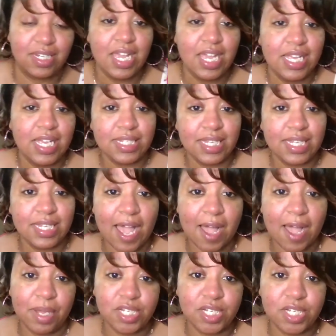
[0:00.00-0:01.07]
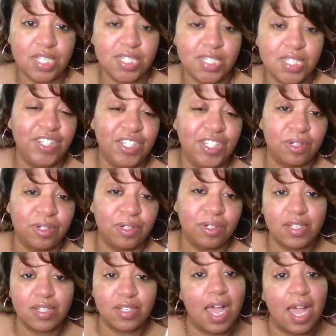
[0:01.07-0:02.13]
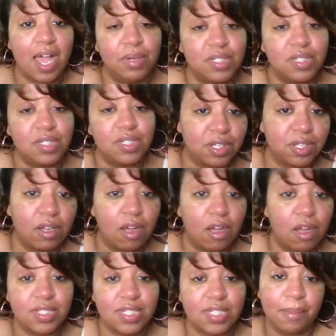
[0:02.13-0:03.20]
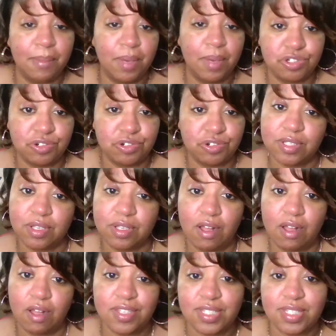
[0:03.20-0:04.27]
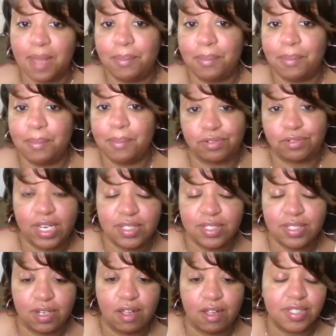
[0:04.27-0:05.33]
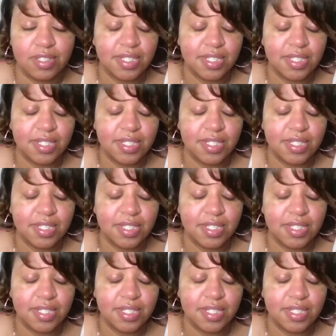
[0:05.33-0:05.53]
seeing how much this venue costs and how much this is going to cost and how much the dress is going to cost and how much the ring is going to cost